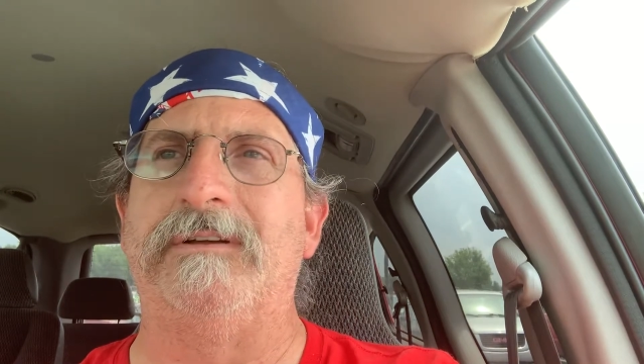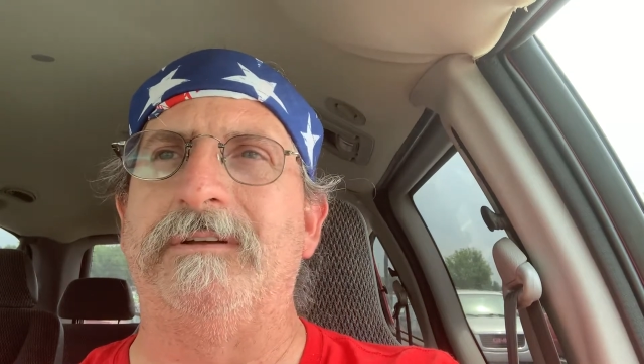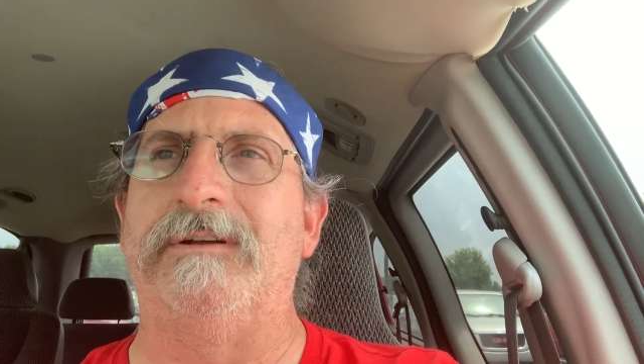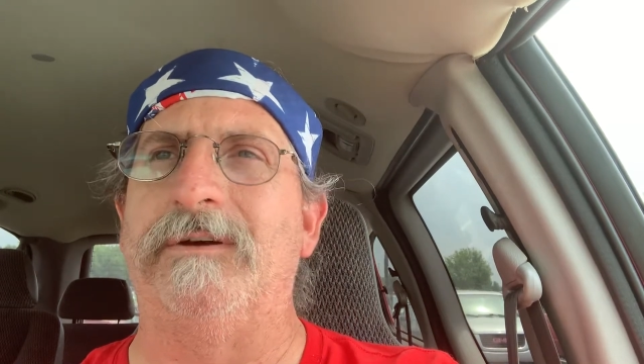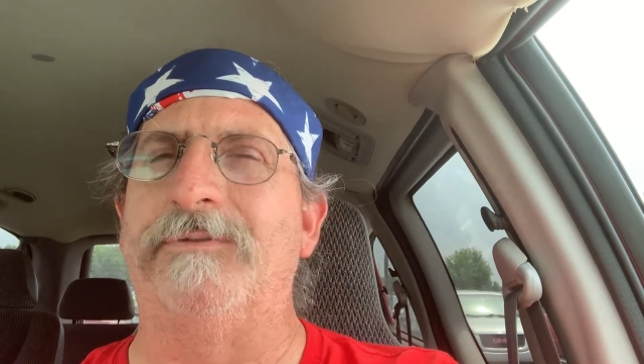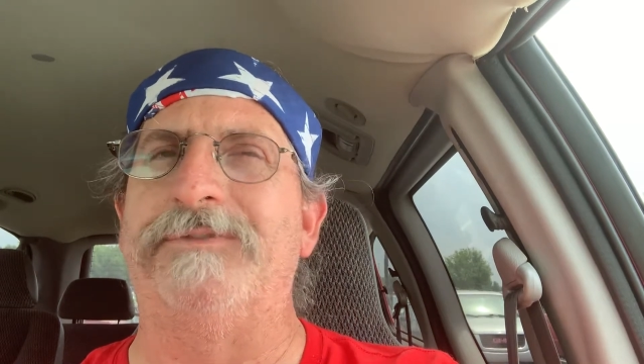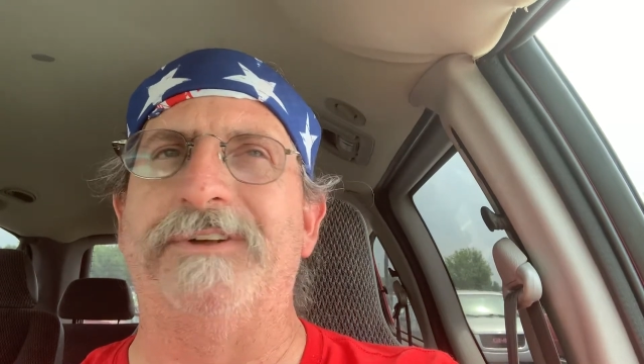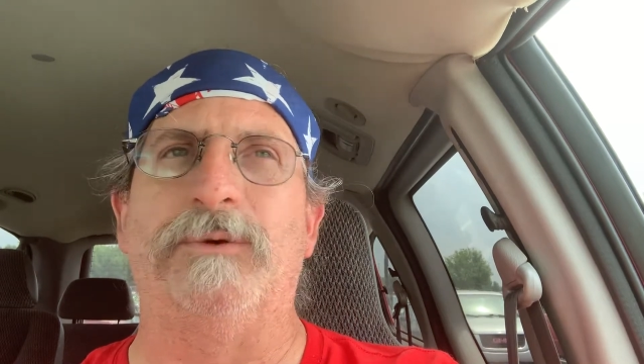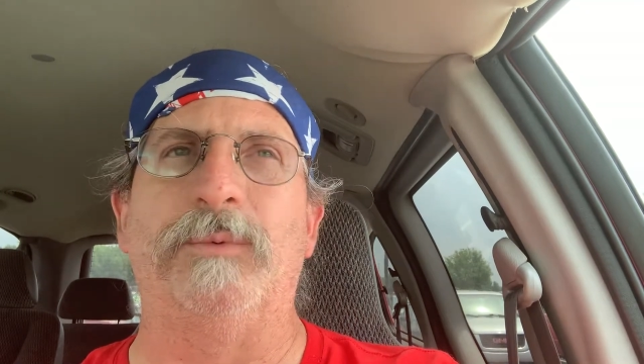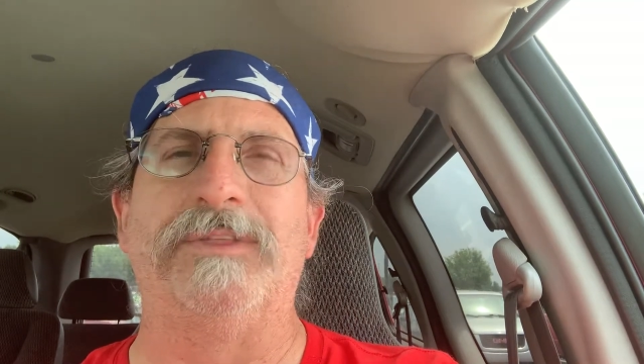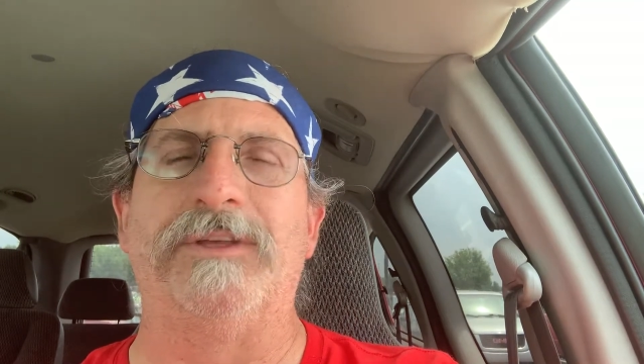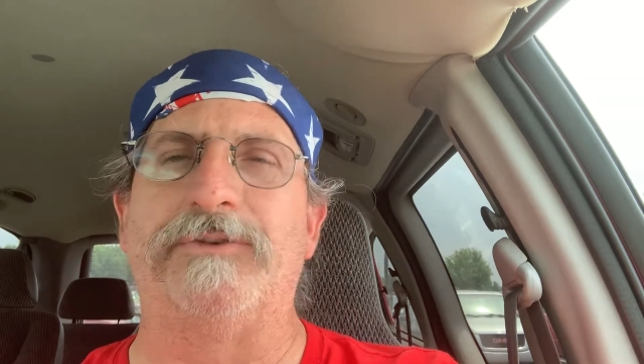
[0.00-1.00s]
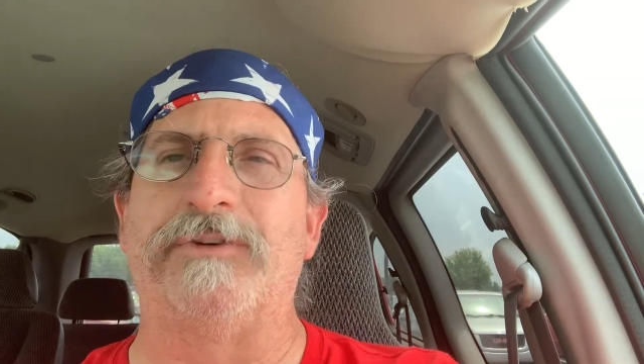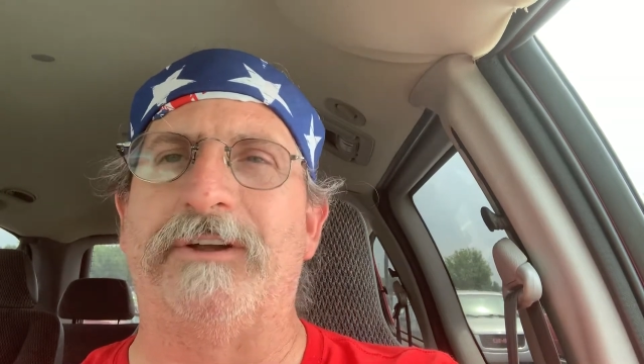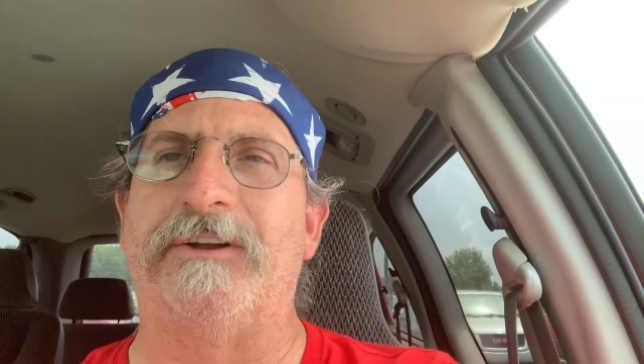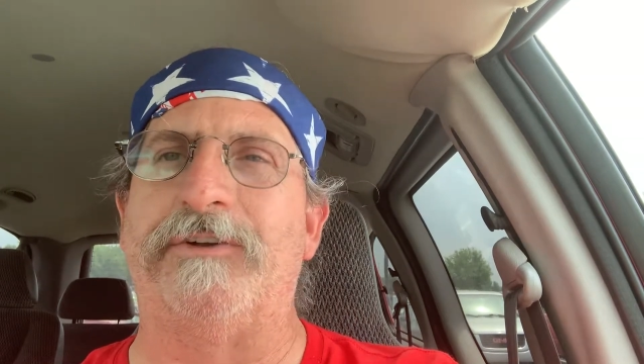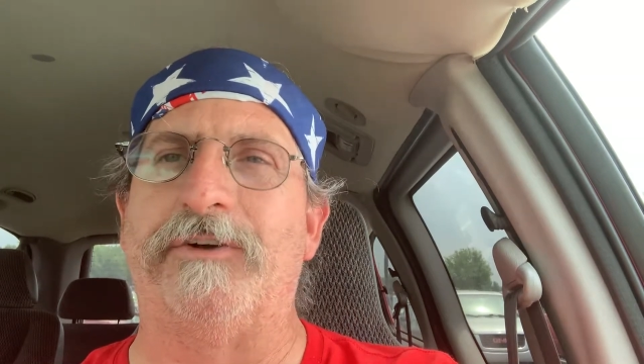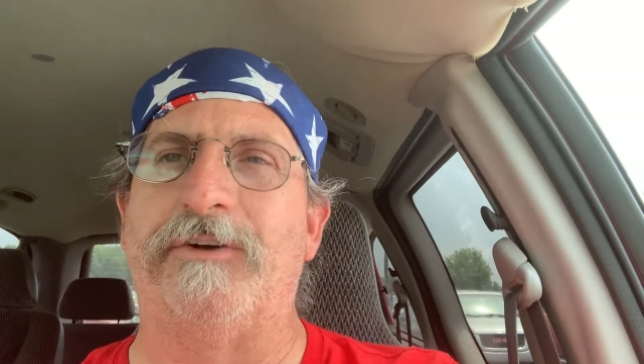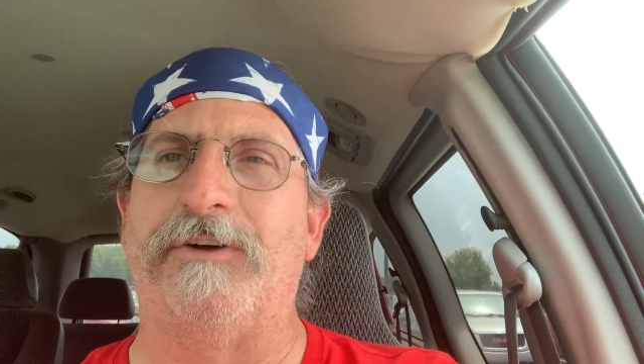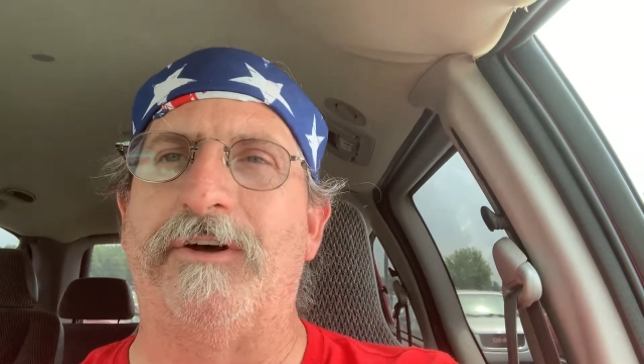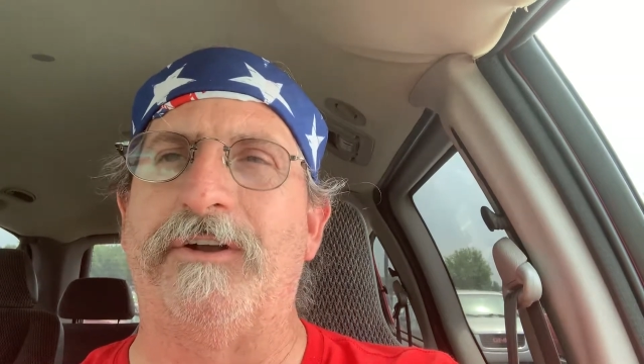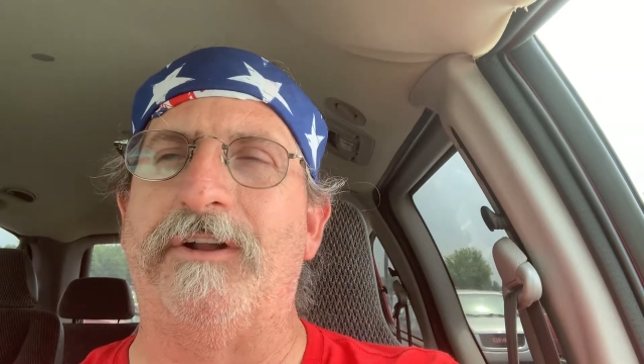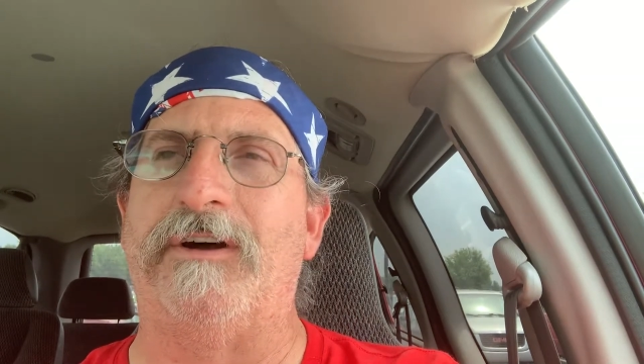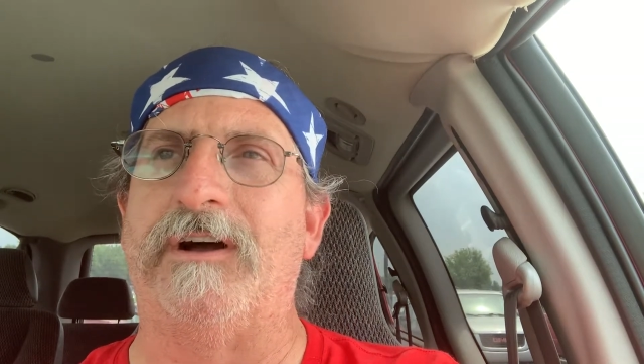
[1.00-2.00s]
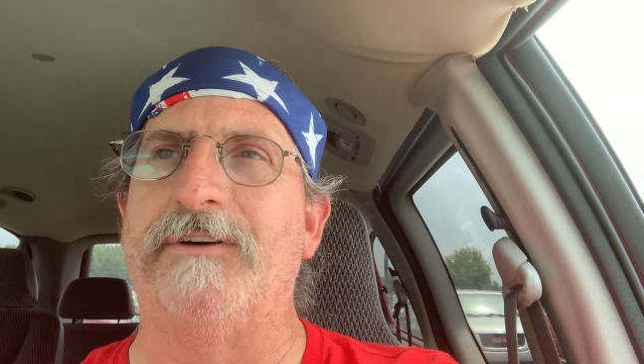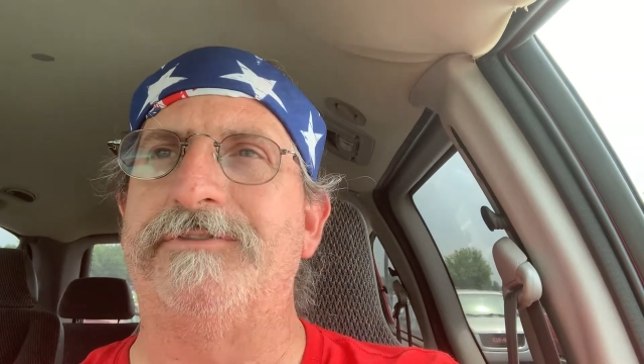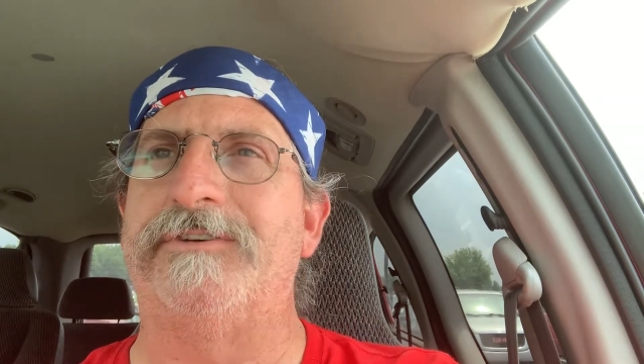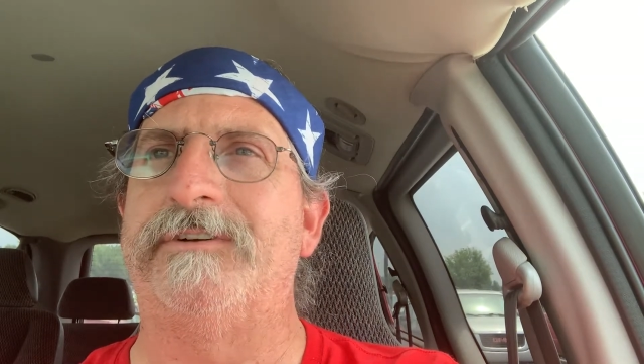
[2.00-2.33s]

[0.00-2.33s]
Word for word: you know, fiddle with it, try to turn it on and off.